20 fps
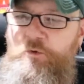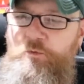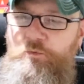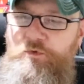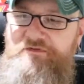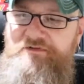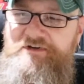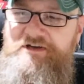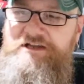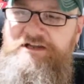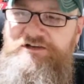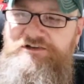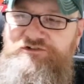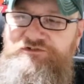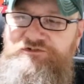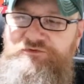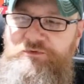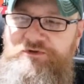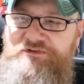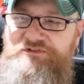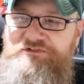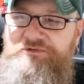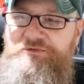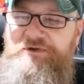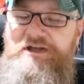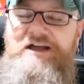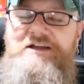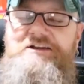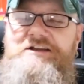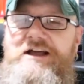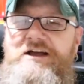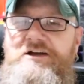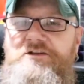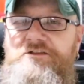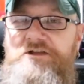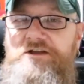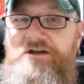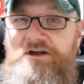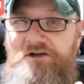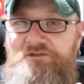with an English twist to it. And
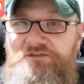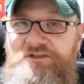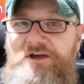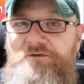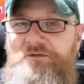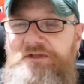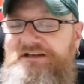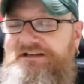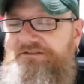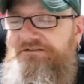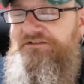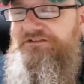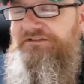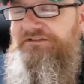now, I know they never